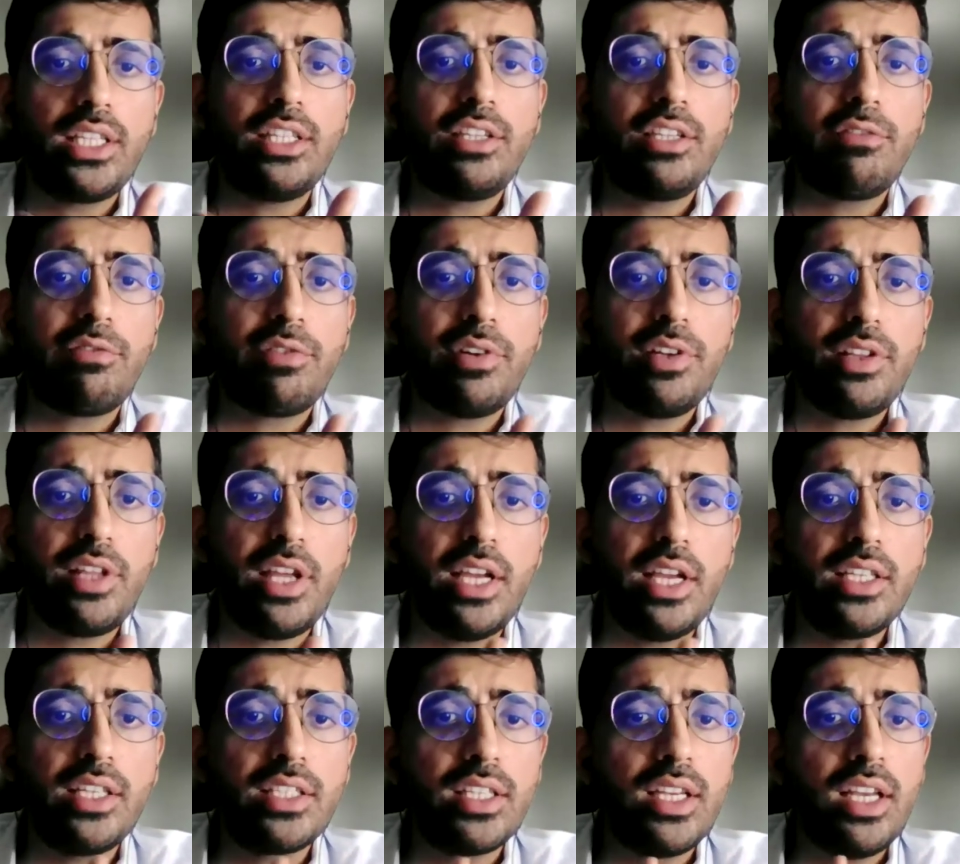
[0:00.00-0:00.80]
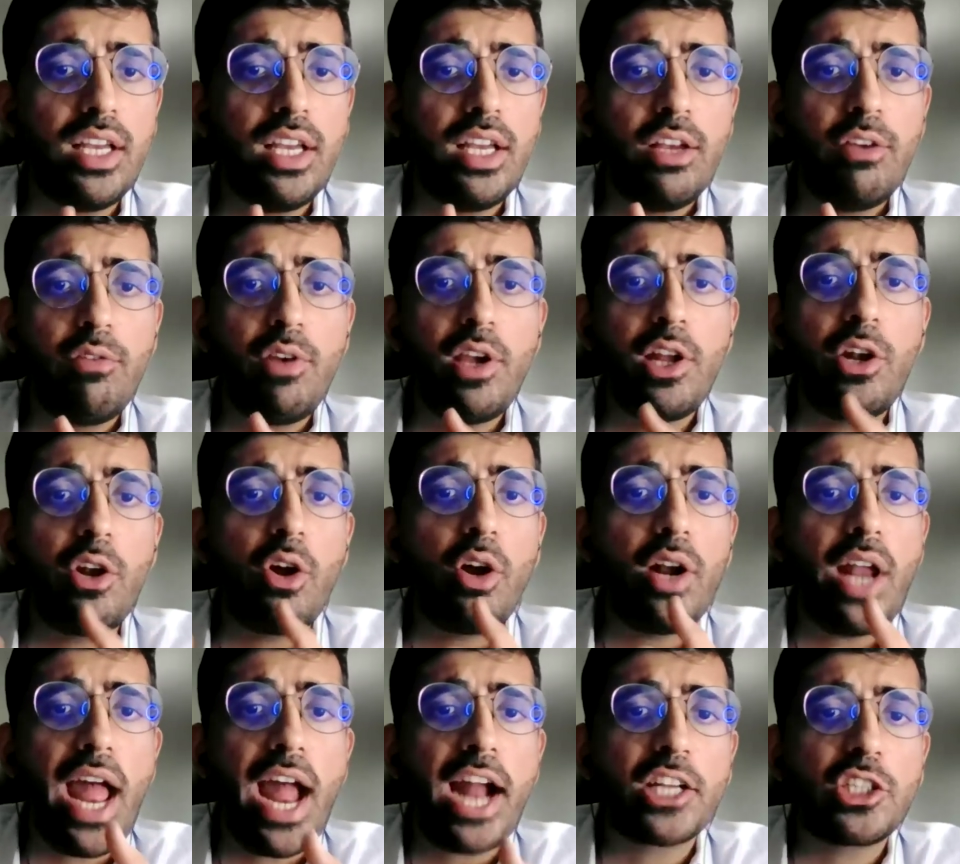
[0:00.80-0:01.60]
or let's say different things. We
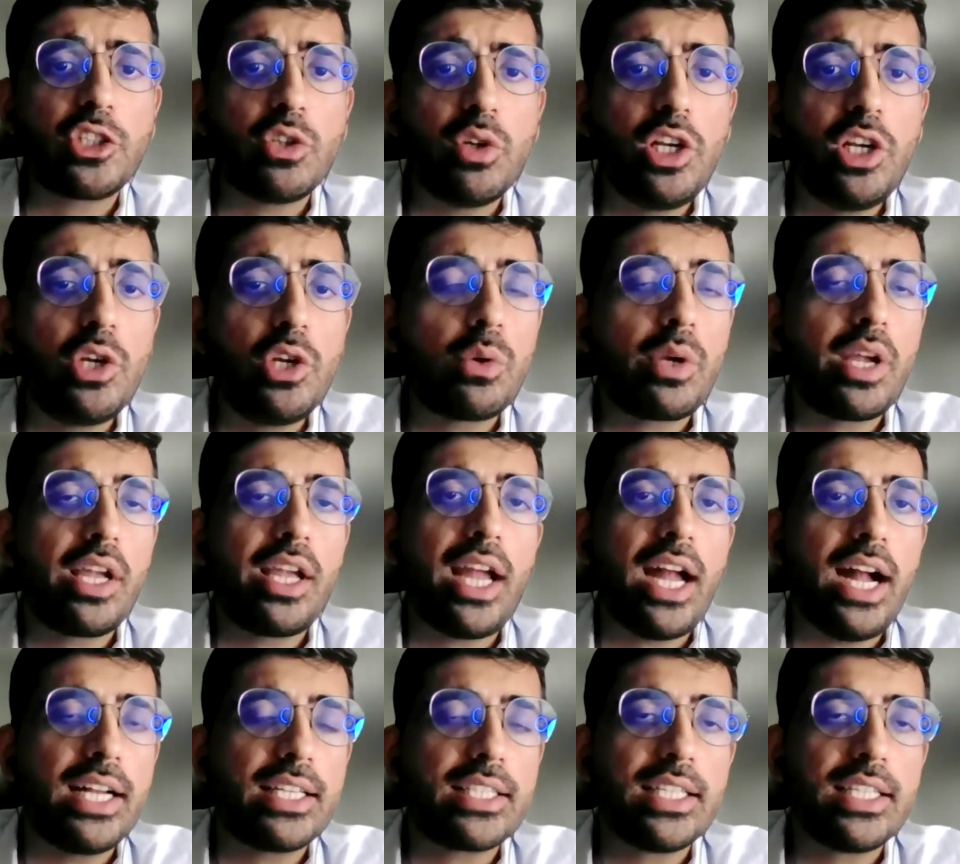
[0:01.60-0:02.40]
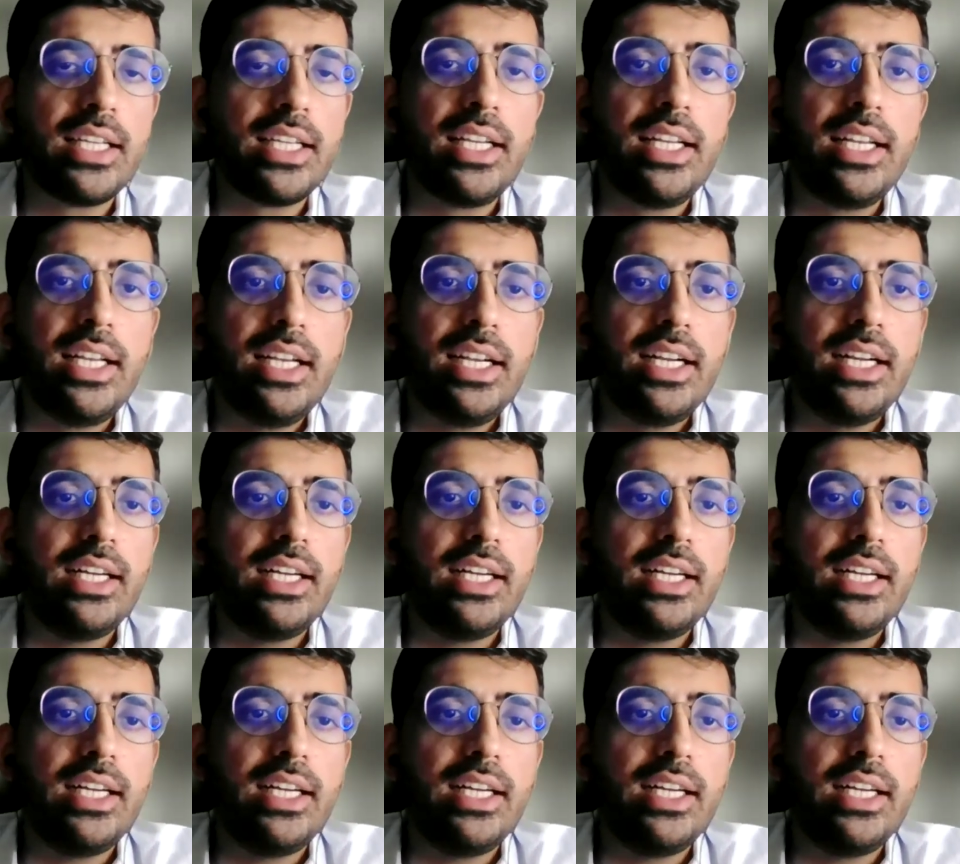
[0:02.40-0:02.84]
are not actually looking at